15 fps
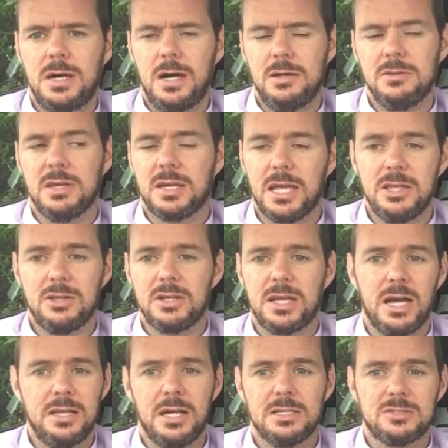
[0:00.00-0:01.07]
And again you'll
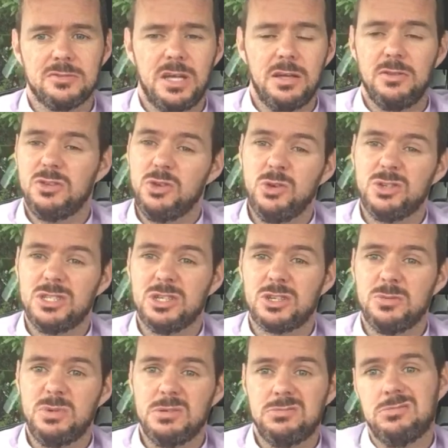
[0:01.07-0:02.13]
get an answer there, and usually it
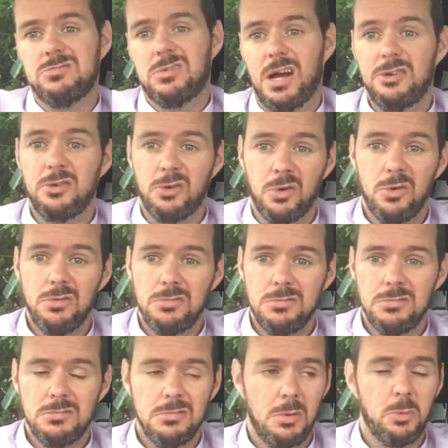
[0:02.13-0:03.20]
could be, I don't know,
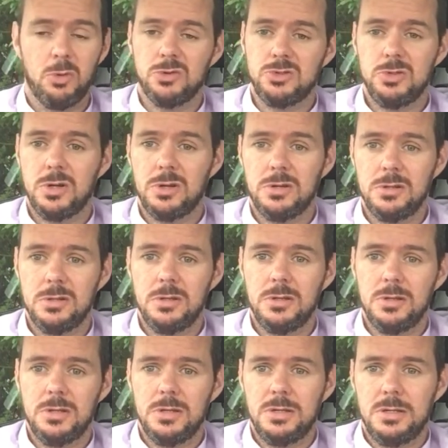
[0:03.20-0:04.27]
I'm not sure.
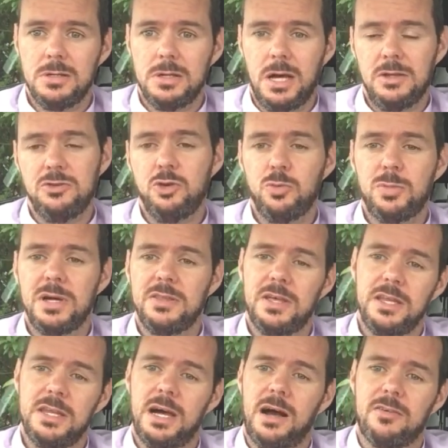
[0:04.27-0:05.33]
And you might
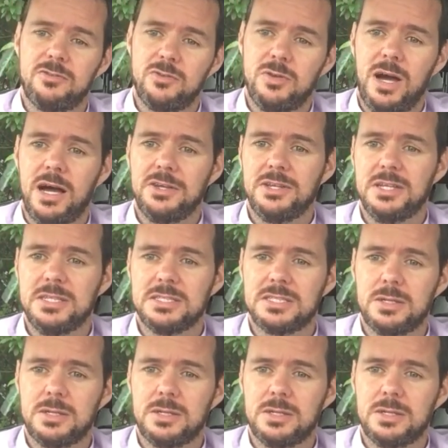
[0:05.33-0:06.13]
then have to add in